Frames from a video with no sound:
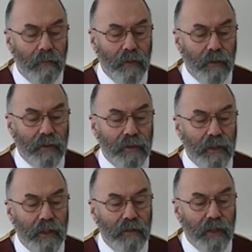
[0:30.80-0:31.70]
You can
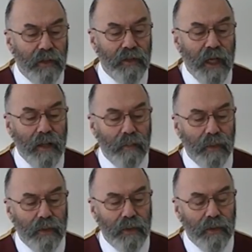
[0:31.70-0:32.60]
see the
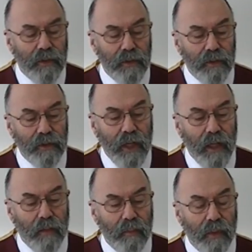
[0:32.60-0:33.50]
tapered
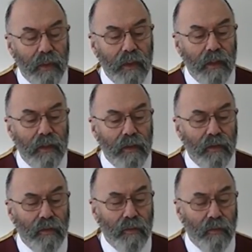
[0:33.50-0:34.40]
shape.
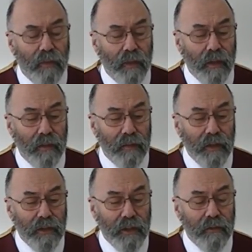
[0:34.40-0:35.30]

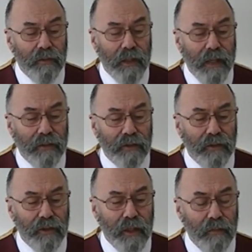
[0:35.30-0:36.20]
This gives an extra
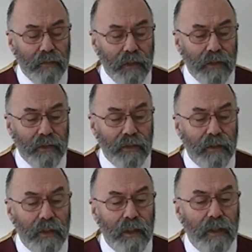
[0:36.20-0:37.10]
stiffness
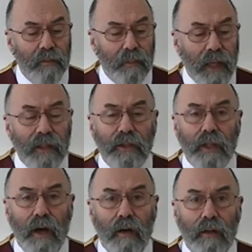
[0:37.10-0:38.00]
based
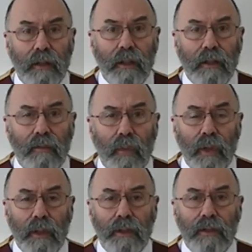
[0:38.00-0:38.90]
on the
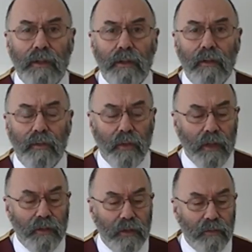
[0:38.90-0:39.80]
works
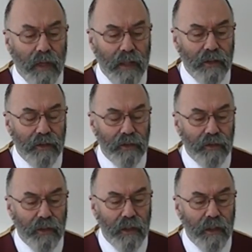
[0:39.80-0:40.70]
Thruxton racers
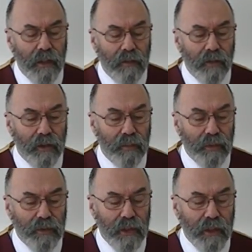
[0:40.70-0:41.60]
that is
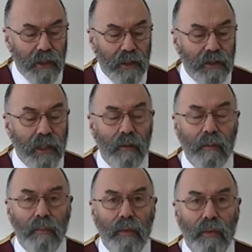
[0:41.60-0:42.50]
particularly so
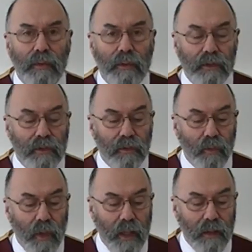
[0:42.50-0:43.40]
important
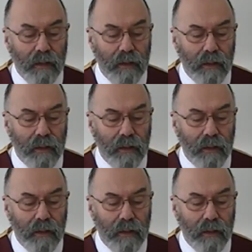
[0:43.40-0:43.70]
when